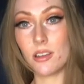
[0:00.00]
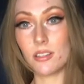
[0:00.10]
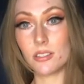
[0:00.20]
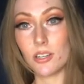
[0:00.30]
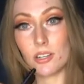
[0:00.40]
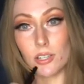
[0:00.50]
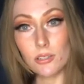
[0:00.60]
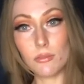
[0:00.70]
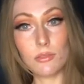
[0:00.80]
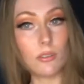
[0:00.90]
starting to
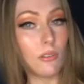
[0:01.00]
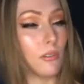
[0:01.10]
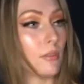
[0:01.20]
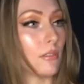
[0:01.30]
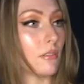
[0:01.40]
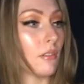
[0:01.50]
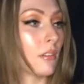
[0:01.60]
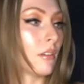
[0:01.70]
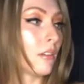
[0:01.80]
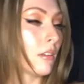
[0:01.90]
YouTube and
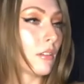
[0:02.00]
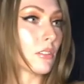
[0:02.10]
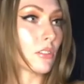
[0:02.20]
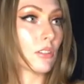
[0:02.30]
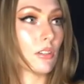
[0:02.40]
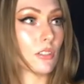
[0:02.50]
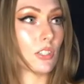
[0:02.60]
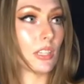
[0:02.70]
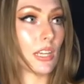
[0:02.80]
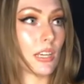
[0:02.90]

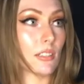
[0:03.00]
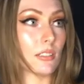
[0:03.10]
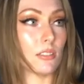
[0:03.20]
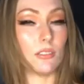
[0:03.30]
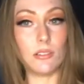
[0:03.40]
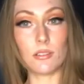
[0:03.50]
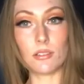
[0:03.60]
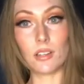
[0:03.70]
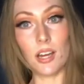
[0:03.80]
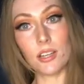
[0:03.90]
search things because you're
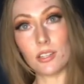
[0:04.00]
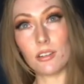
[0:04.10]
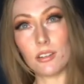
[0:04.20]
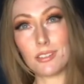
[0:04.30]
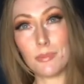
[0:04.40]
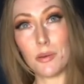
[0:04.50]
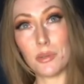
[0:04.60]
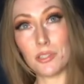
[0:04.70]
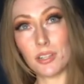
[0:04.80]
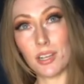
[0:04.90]
kind of curious about
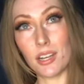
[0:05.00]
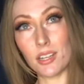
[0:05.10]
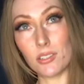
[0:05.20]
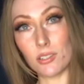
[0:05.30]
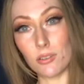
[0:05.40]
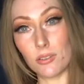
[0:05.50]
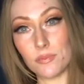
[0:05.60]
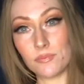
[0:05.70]
what you're getting into,